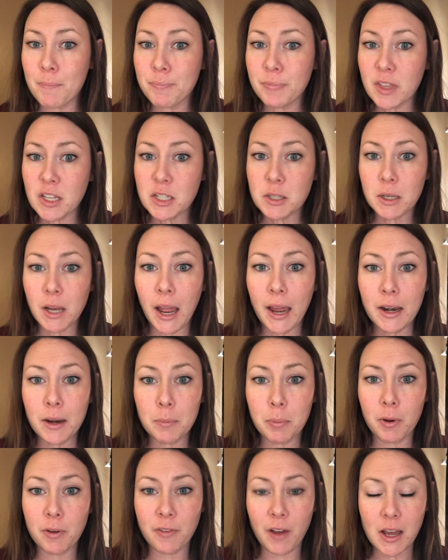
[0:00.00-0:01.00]
This kind
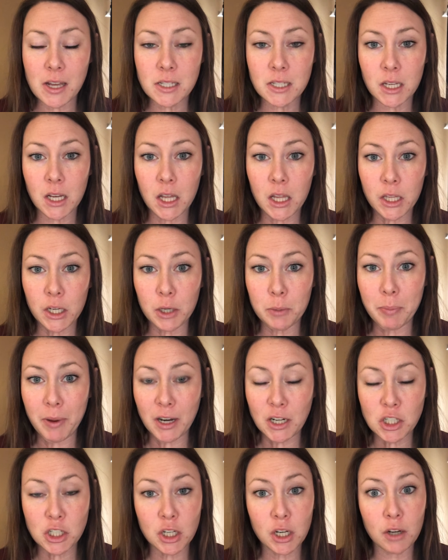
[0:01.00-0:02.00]
of provides a clear
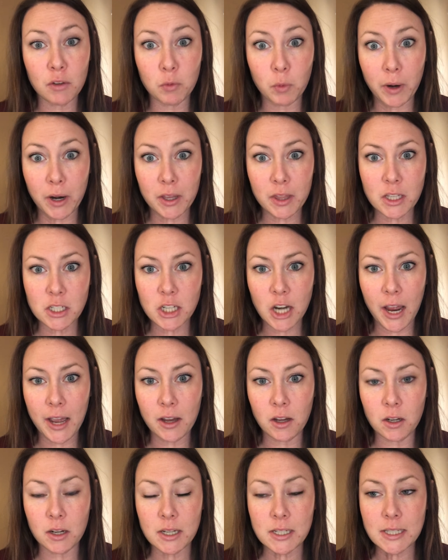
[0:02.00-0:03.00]
picture of where the
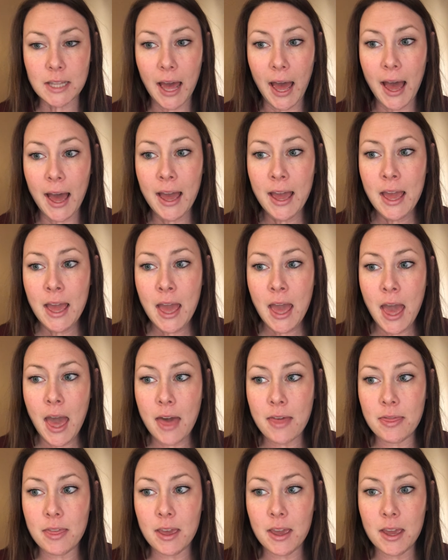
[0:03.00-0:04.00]
child is at,
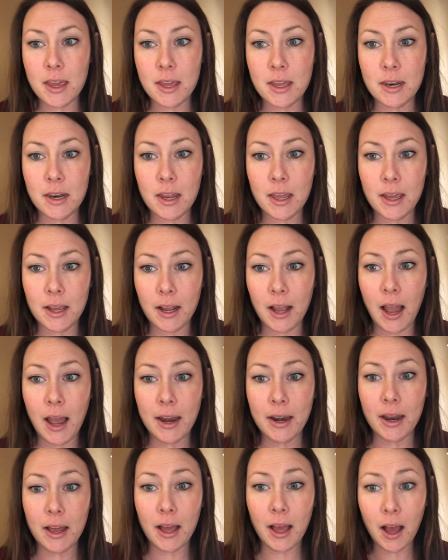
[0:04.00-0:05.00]
and then it
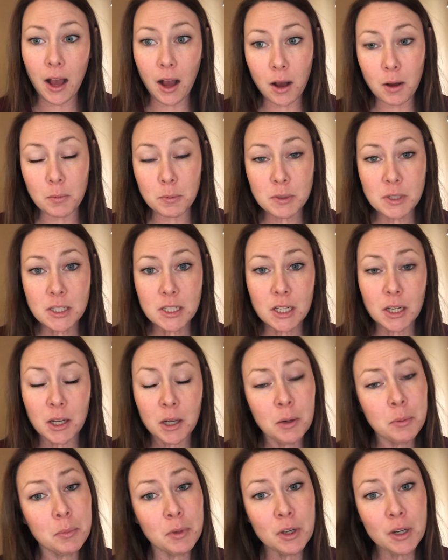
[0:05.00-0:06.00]
kind of helps to
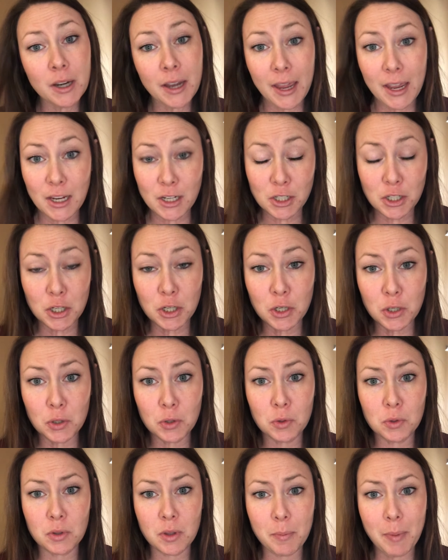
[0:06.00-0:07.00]
communicate
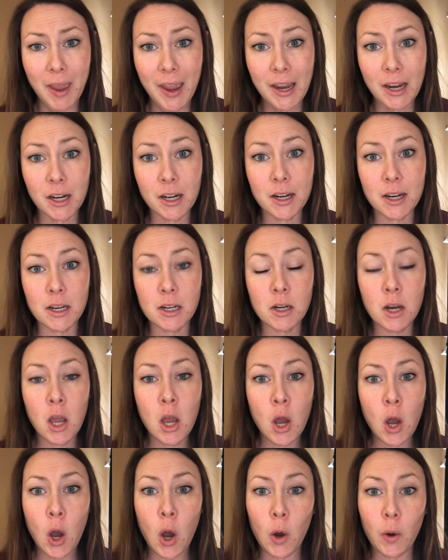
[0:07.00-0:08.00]
to the parent,
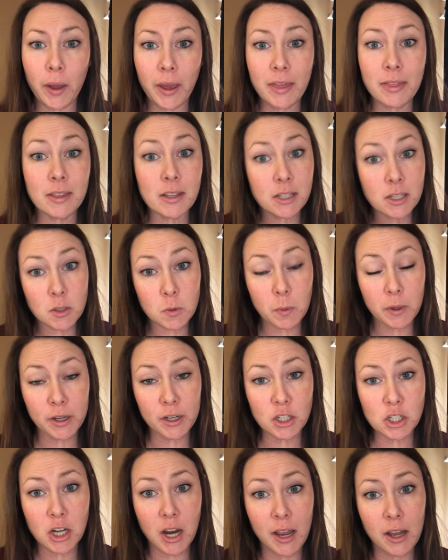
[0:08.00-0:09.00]
okay, this is where
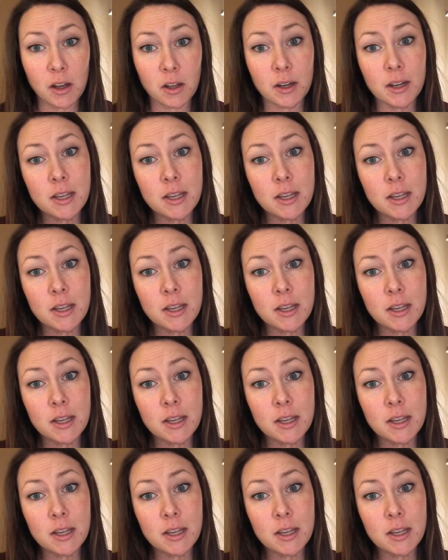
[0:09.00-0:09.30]
your child